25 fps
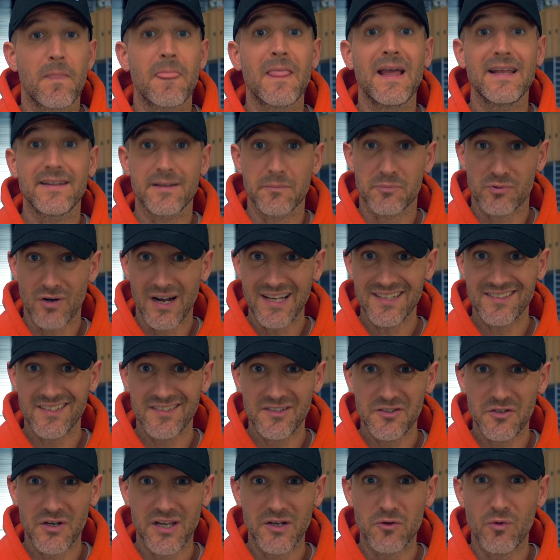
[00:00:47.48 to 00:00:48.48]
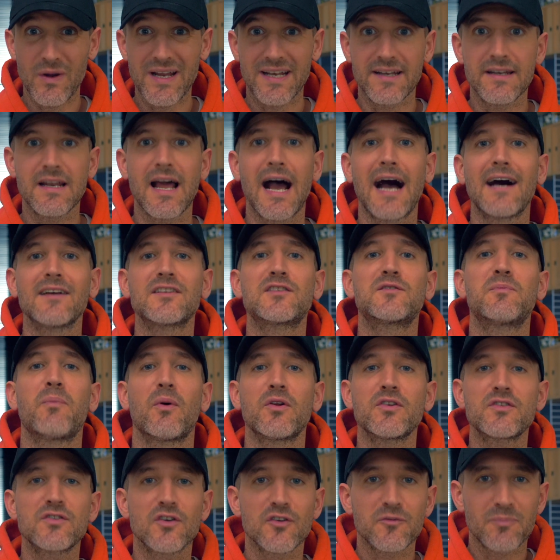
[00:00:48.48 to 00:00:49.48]
And the prizes you can win are
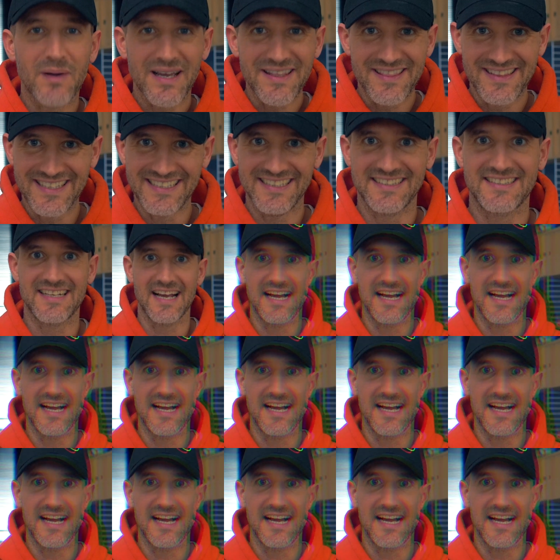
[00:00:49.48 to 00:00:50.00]
sponsored by these